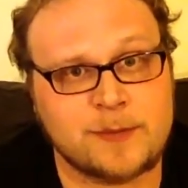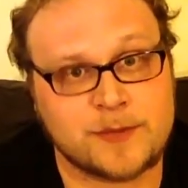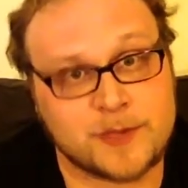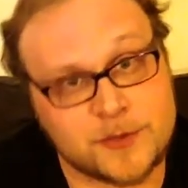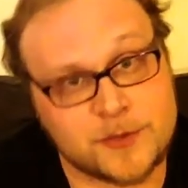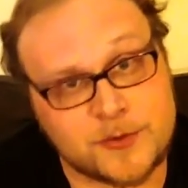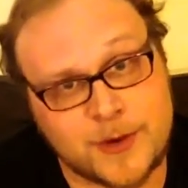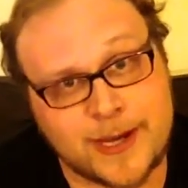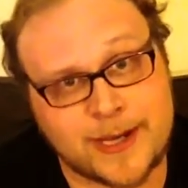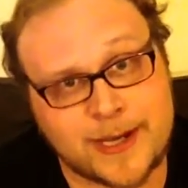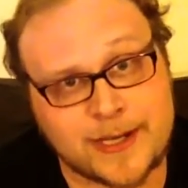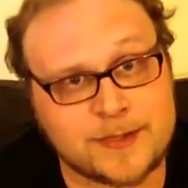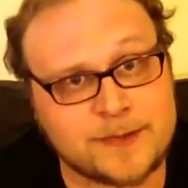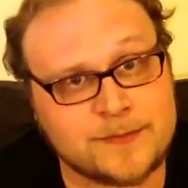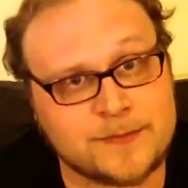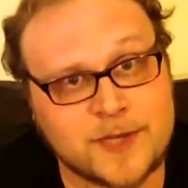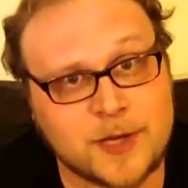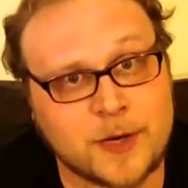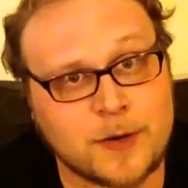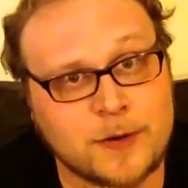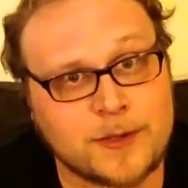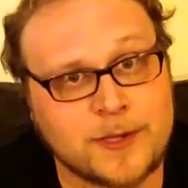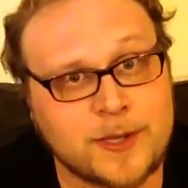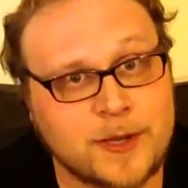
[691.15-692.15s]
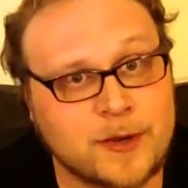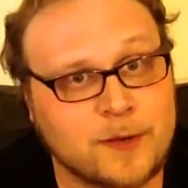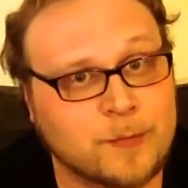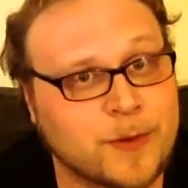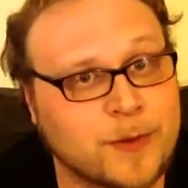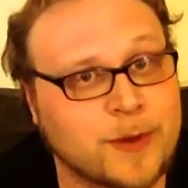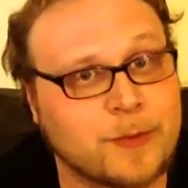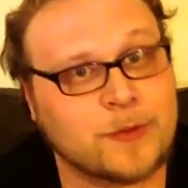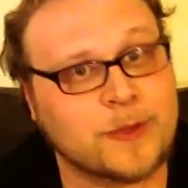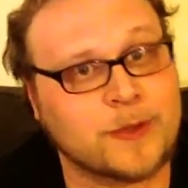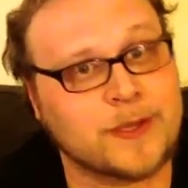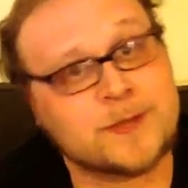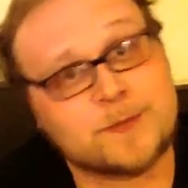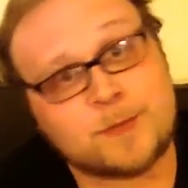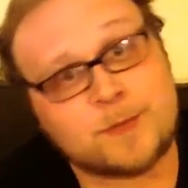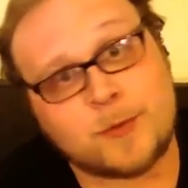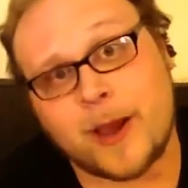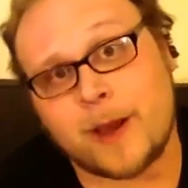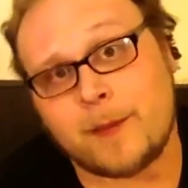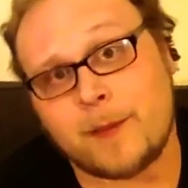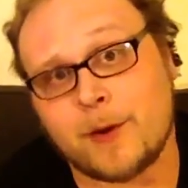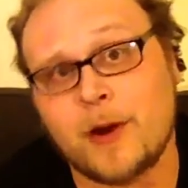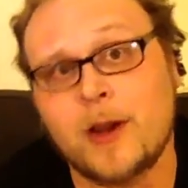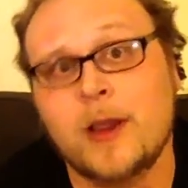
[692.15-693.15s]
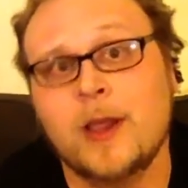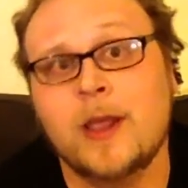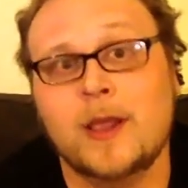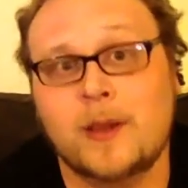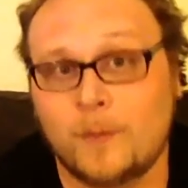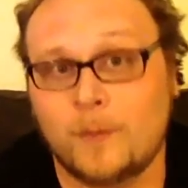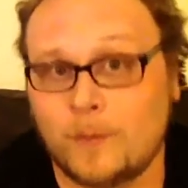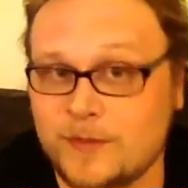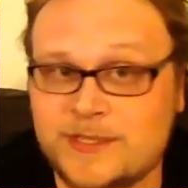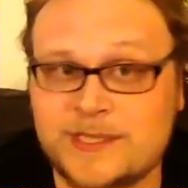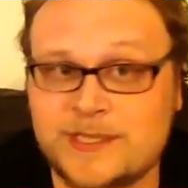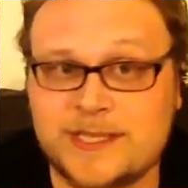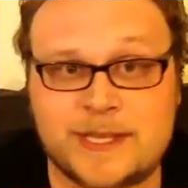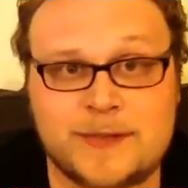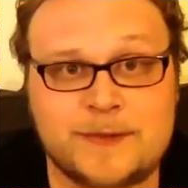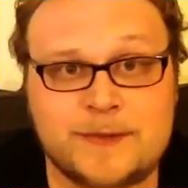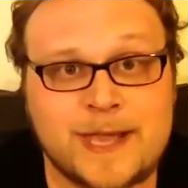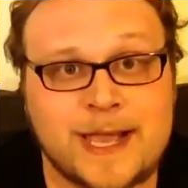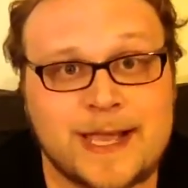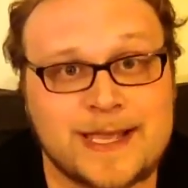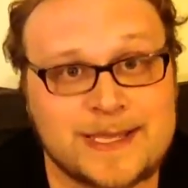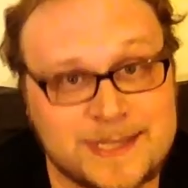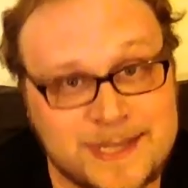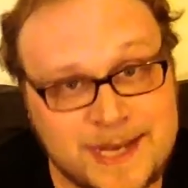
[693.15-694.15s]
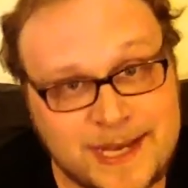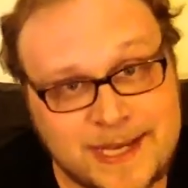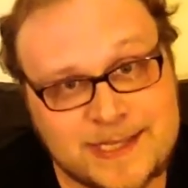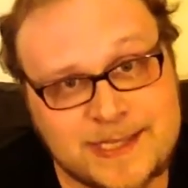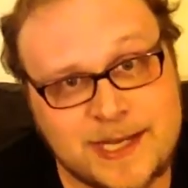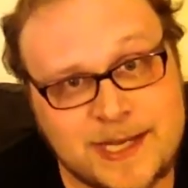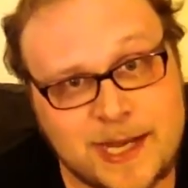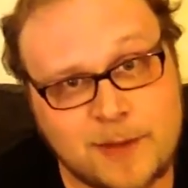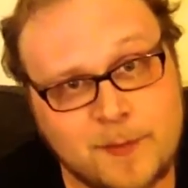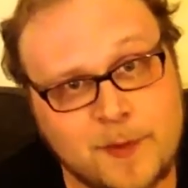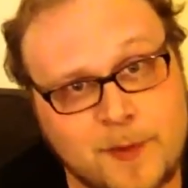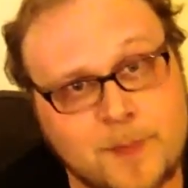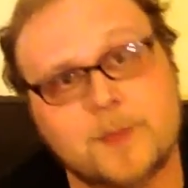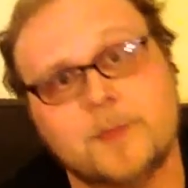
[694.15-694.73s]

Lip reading: with the Dragons of Tarkir pre-release primer, and we'll see you guys next time.